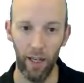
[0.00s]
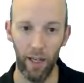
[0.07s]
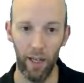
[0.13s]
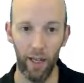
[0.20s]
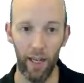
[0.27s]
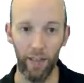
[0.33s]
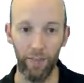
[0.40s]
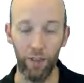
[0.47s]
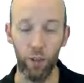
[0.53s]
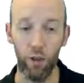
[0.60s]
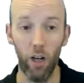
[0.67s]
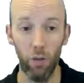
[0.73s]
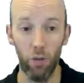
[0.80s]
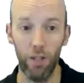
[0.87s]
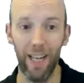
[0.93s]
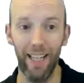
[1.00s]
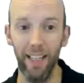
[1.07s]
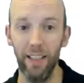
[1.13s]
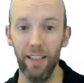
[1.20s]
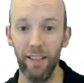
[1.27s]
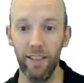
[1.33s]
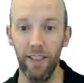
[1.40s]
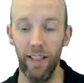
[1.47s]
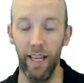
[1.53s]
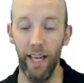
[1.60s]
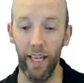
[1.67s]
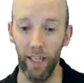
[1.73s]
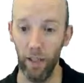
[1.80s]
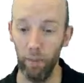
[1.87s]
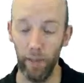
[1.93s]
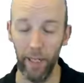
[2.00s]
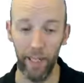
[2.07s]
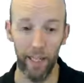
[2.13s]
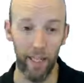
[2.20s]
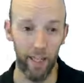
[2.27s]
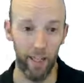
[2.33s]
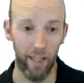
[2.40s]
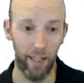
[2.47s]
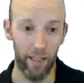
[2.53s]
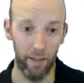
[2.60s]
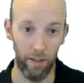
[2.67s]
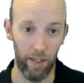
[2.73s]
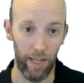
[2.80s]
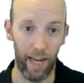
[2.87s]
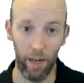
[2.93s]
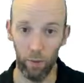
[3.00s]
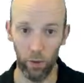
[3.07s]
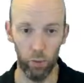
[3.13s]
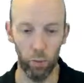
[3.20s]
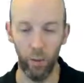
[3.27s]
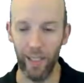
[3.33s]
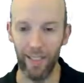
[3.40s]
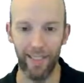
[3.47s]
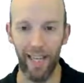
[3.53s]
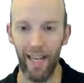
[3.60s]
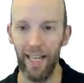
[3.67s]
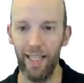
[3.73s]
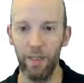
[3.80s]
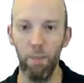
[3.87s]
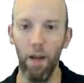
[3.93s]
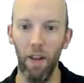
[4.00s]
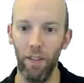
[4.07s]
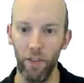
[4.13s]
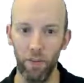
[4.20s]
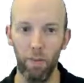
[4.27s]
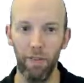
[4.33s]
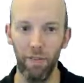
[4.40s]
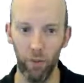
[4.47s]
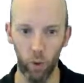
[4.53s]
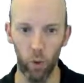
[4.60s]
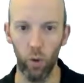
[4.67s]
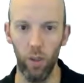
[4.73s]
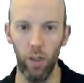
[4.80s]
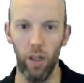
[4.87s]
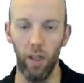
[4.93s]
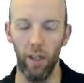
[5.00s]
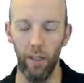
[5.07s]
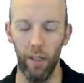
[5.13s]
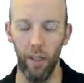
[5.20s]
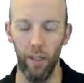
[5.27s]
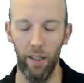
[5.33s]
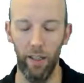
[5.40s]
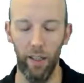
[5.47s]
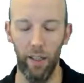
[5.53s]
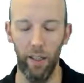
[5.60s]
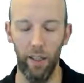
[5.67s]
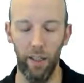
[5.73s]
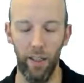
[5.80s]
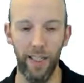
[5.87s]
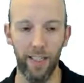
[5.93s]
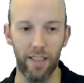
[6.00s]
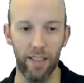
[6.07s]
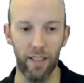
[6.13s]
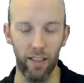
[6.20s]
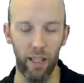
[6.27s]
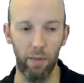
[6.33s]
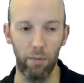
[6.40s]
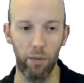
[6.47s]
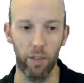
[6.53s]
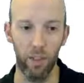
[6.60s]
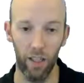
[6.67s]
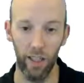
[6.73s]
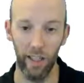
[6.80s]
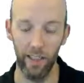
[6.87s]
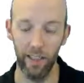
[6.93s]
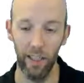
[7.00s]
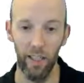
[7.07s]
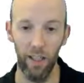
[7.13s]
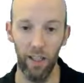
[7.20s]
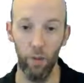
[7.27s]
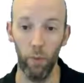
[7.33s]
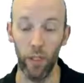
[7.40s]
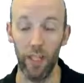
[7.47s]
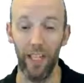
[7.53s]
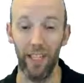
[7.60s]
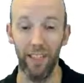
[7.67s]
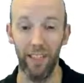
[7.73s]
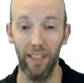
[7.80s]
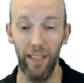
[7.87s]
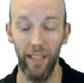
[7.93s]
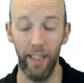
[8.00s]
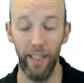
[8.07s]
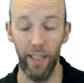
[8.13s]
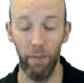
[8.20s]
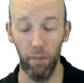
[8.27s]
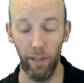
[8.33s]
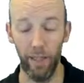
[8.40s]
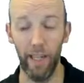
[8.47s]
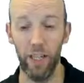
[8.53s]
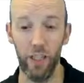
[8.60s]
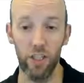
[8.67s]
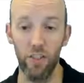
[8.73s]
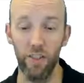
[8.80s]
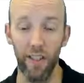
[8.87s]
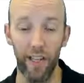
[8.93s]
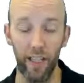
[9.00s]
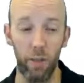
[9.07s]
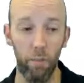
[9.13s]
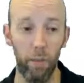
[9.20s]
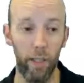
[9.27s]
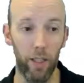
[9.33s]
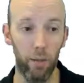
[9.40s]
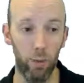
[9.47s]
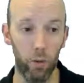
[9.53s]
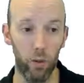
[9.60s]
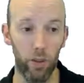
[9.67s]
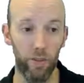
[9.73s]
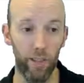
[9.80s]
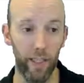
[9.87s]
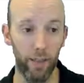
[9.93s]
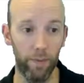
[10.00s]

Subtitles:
If you don't tell us, it could be hours, weeks, days, months before an incident comes to light, in which case the implications of that could be a lot more severe.